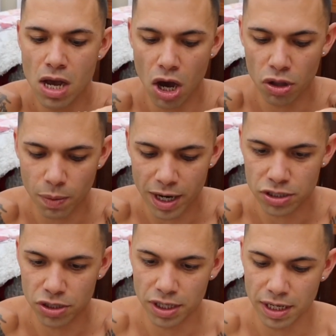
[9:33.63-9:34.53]

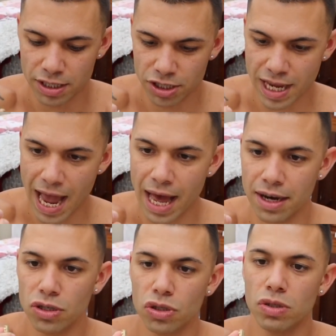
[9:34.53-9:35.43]
Otherwise you're gonna just
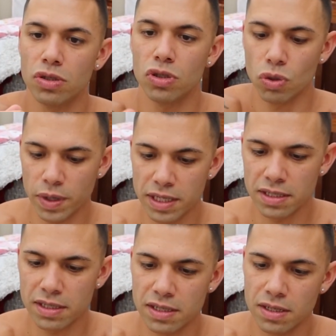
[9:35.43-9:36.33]
add
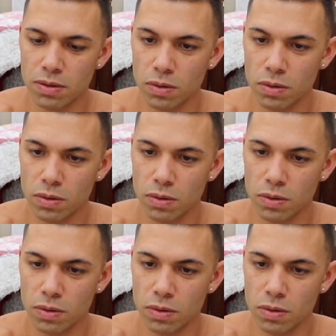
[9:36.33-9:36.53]
twists.